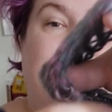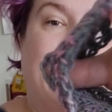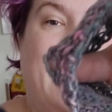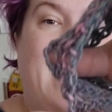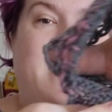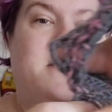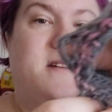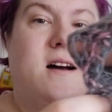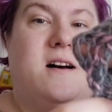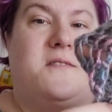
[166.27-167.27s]
cast
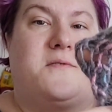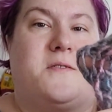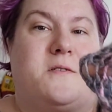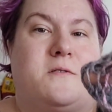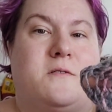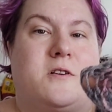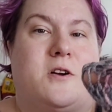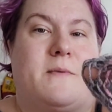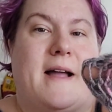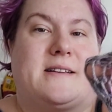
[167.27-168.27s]
off
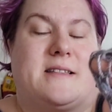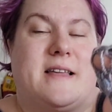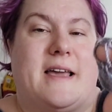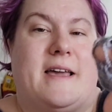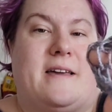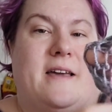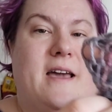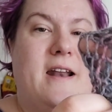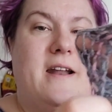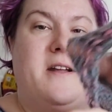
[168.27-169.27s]
correctly,
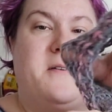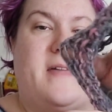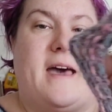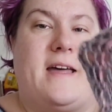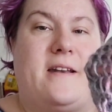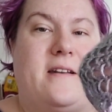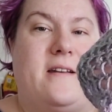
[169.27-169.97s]
and I know that.